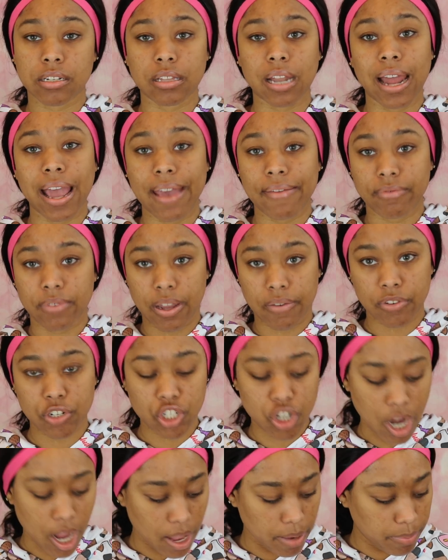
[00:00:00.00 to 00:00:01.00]
that I've never
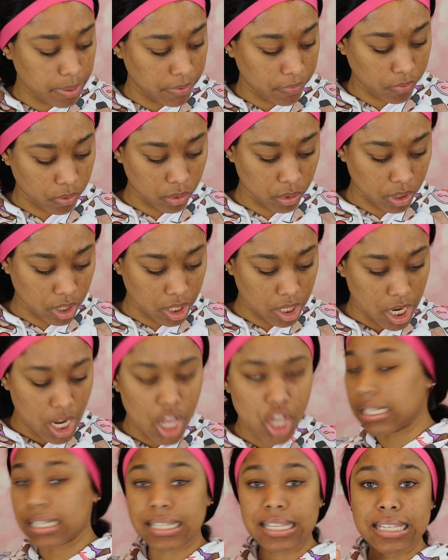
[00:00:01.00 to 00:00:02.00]
tried before.
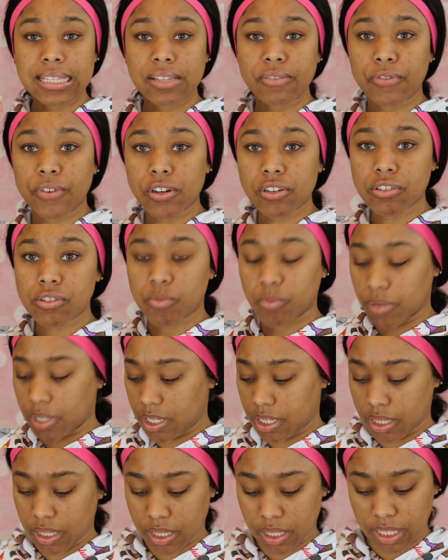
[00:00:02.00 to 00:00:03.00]
This is the first
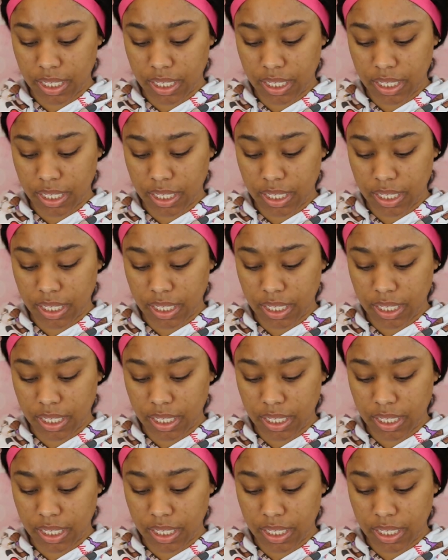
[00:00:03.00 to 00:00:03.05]
one.